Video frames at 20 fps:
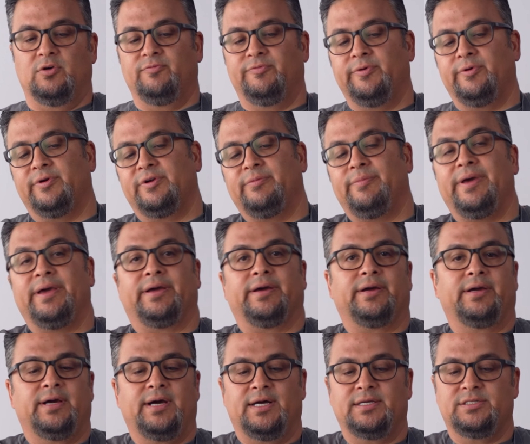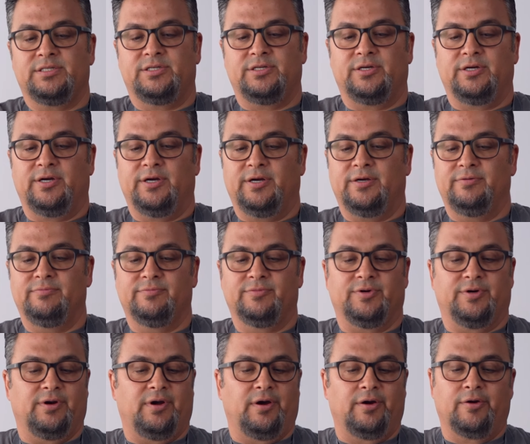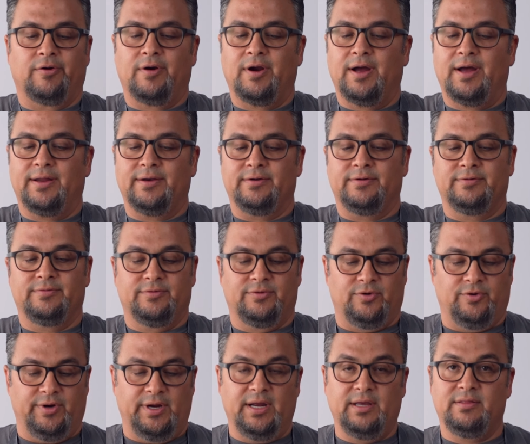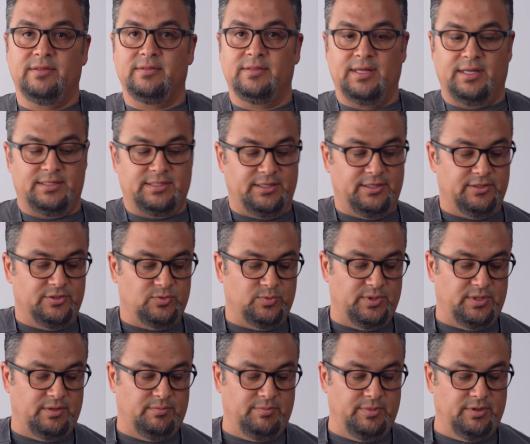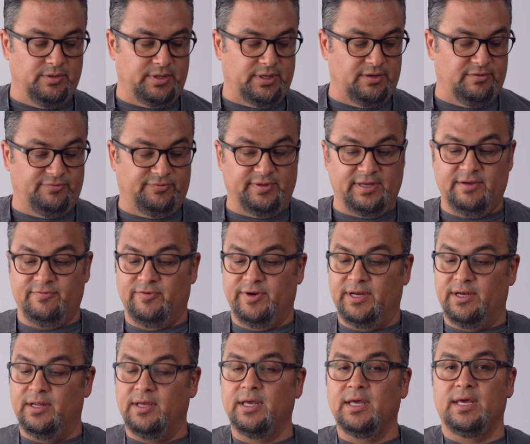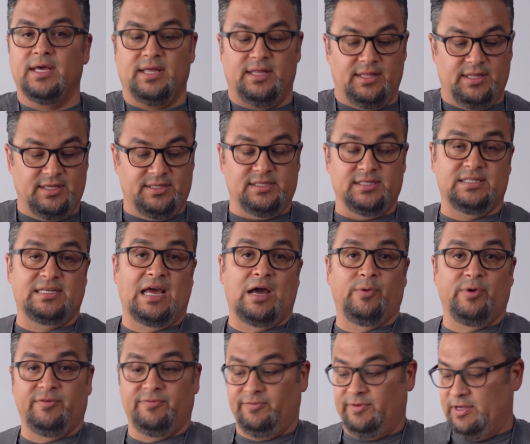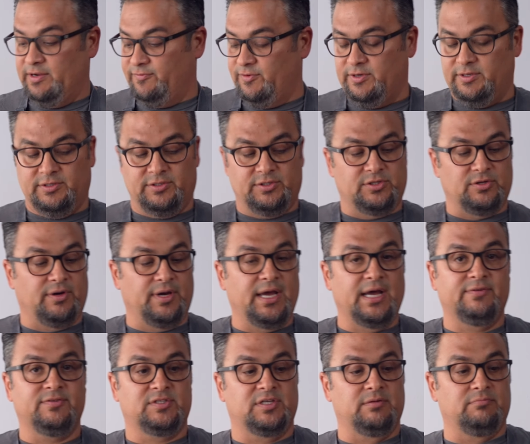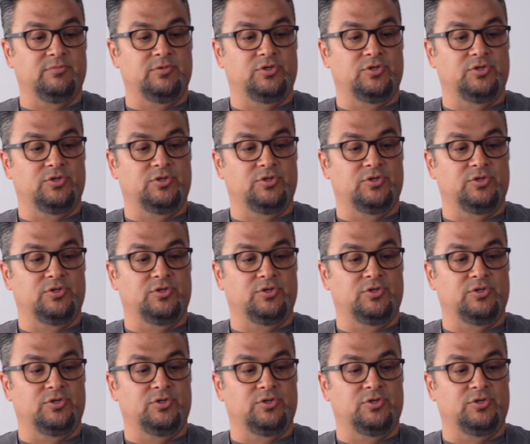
if we were to make a custard or an au gratin or anything that deals with a milk and a flavoring, this is how we flavor it. So I have some